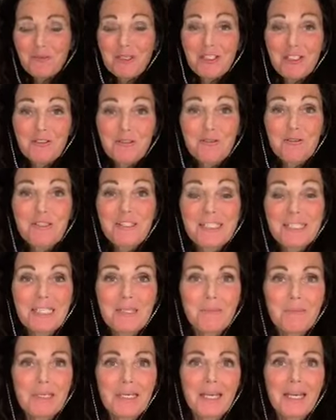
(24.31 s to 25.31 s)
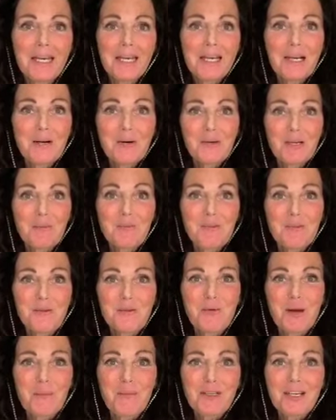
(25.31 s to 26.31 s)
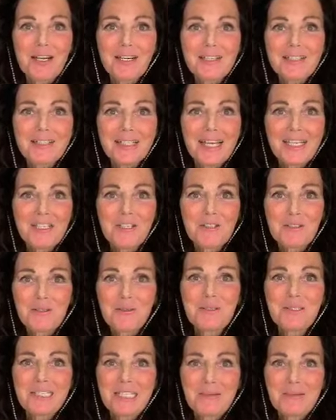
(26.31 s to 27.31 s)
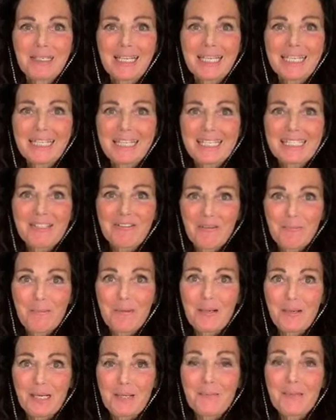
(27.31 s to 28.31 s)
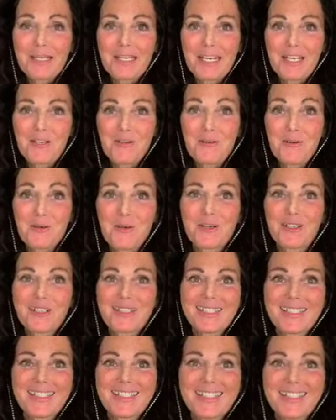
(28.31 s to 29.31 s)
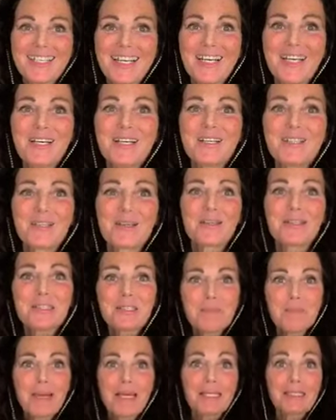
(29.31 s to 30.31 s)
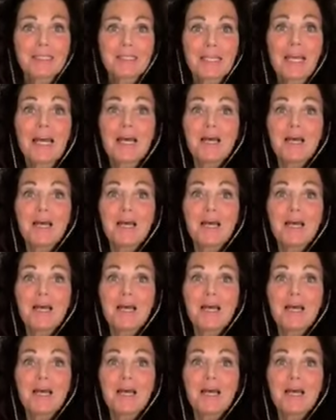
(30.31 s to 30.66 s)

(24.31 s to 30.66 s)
Well, you do see me when I'm doing webinars and you do see me like this when I'm making new courses. So this means